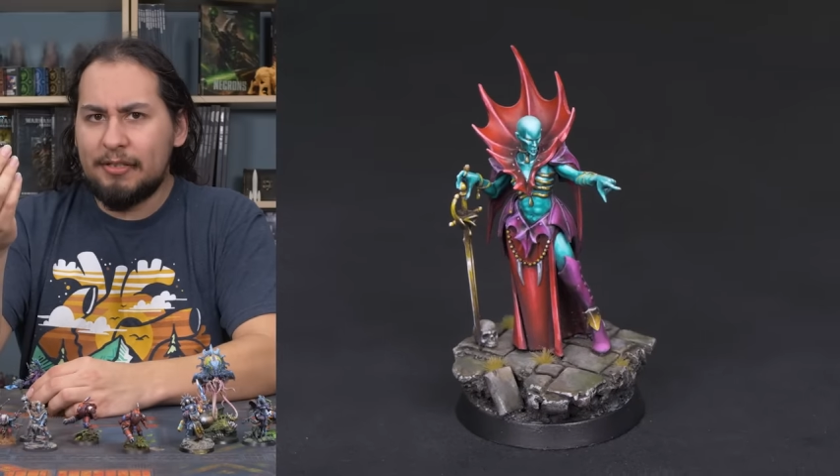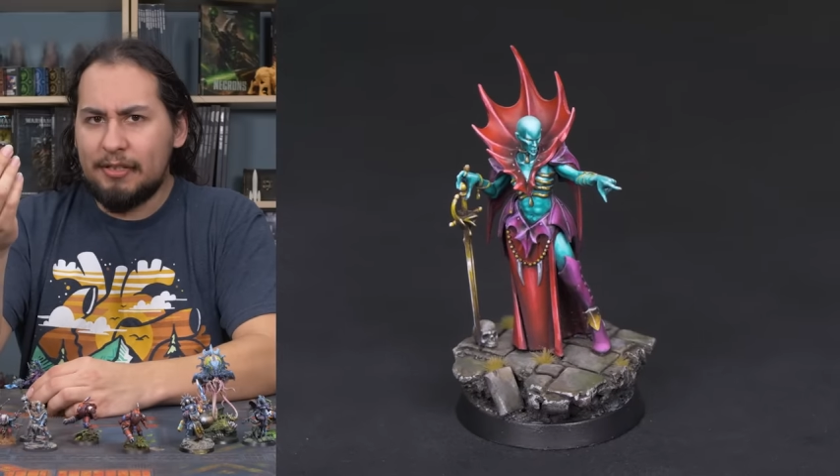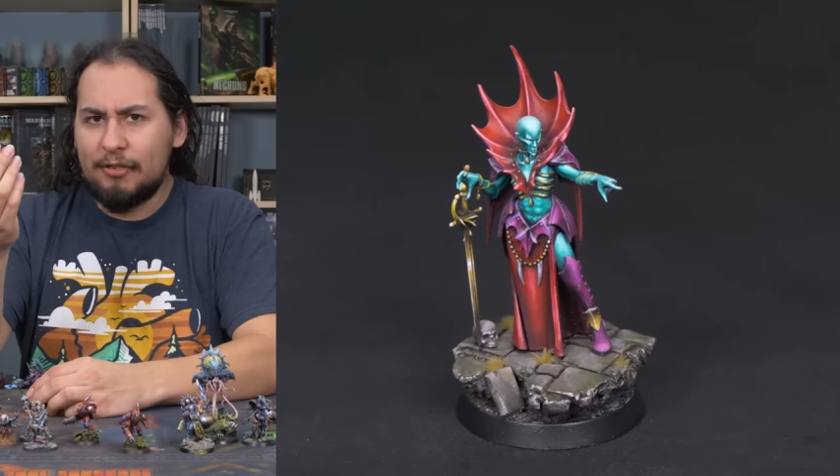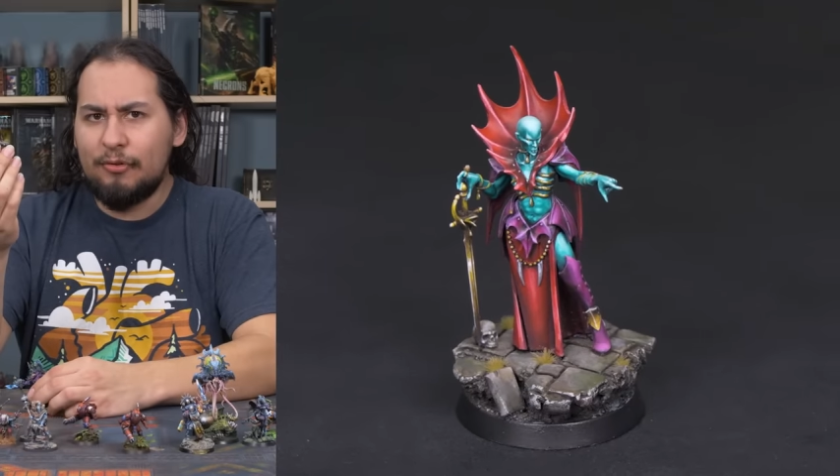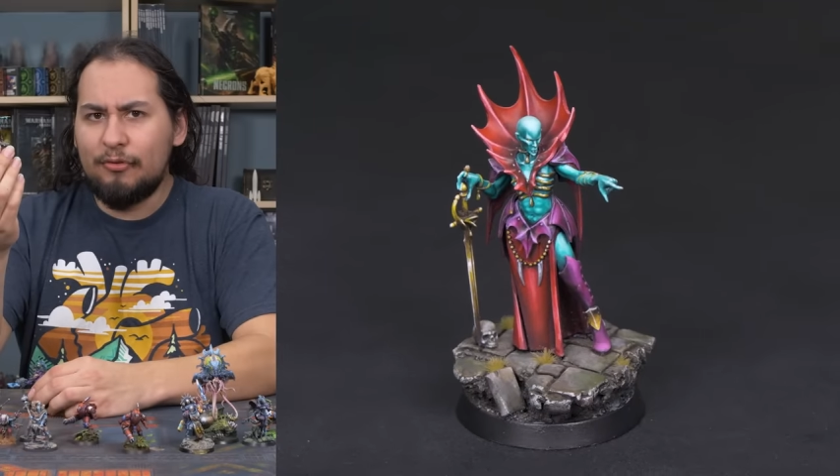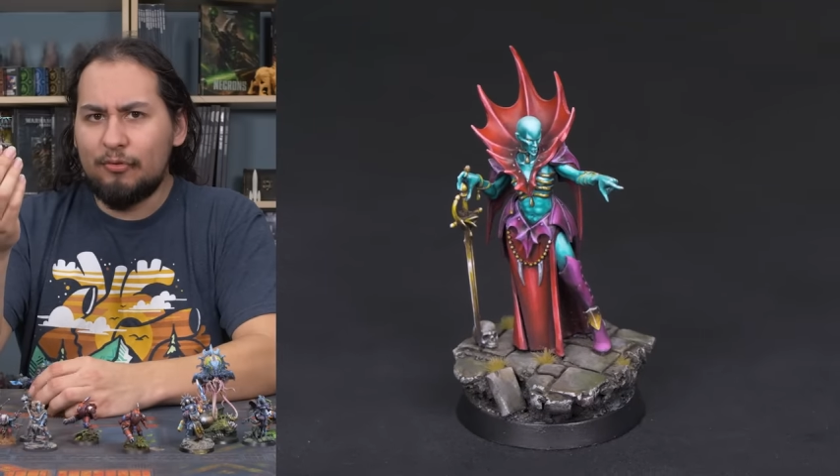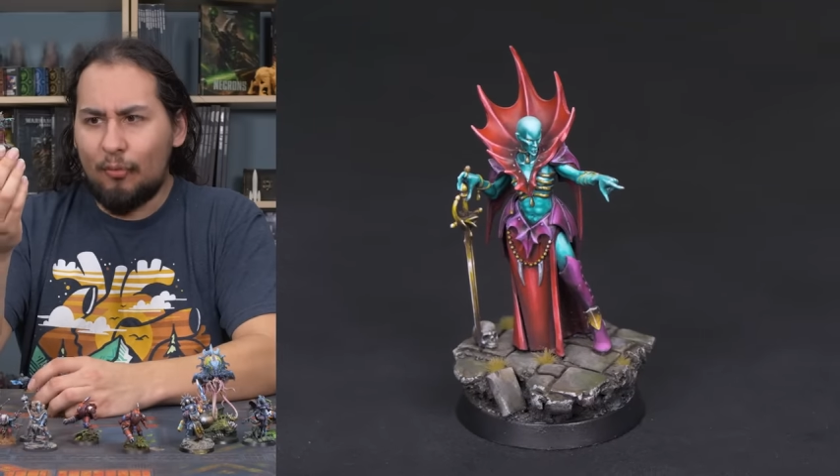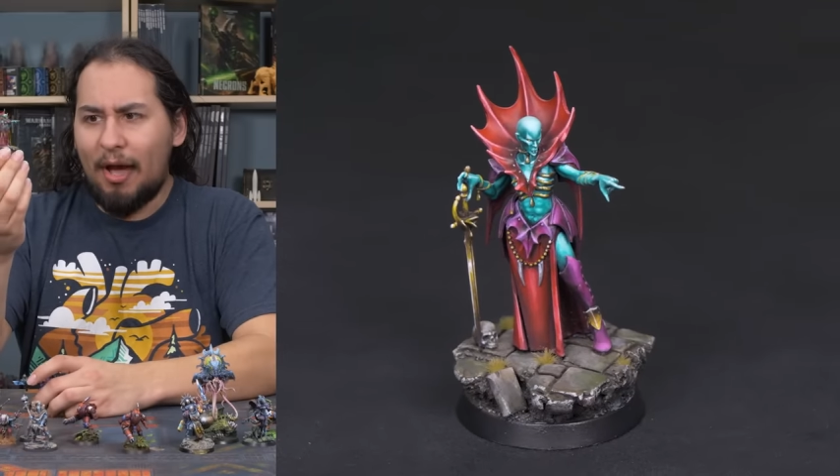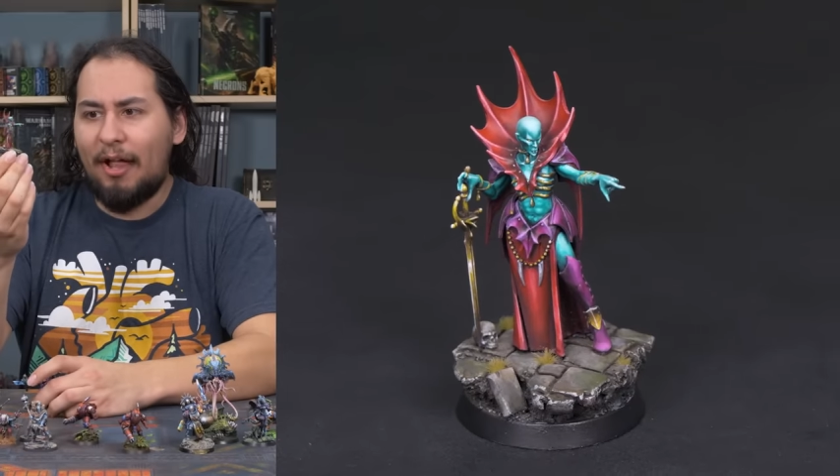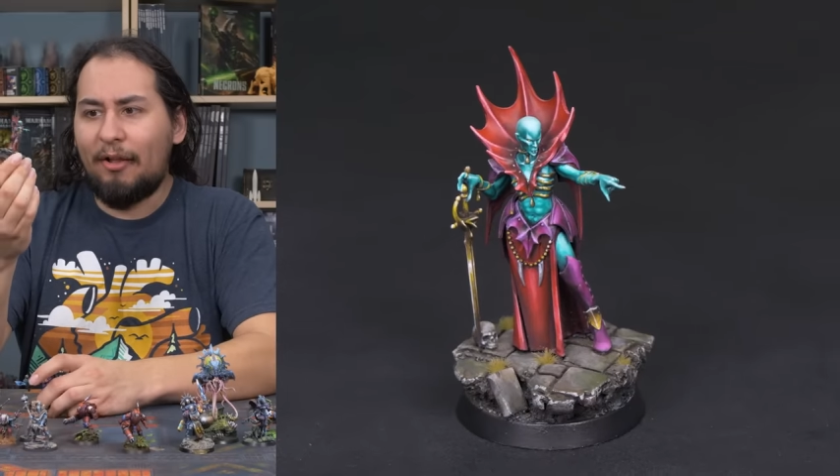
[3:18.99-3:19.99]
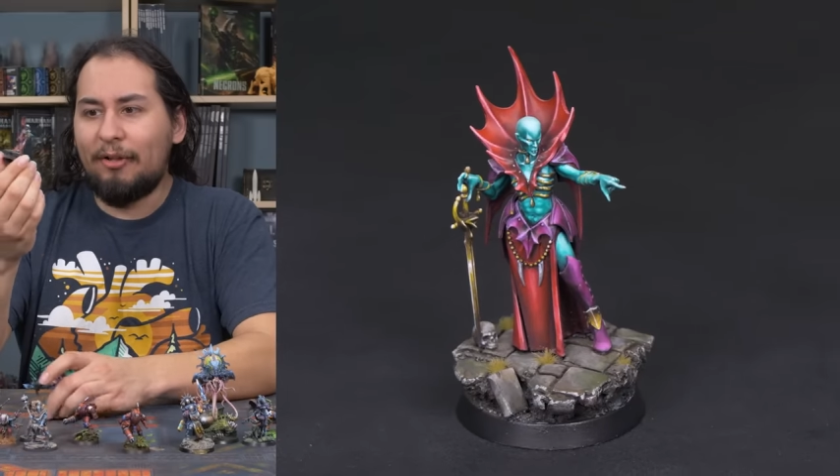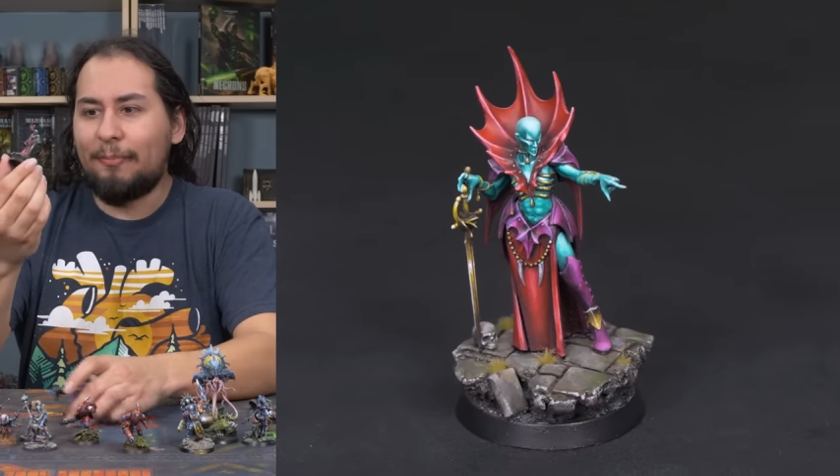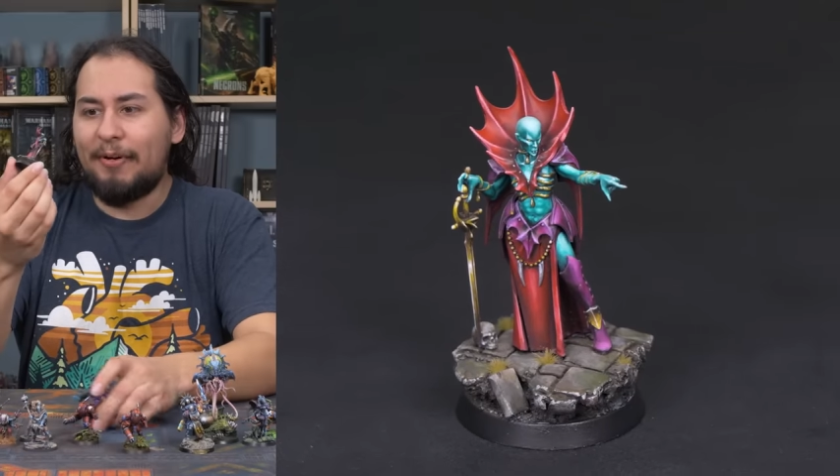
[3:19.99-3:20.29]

to use well,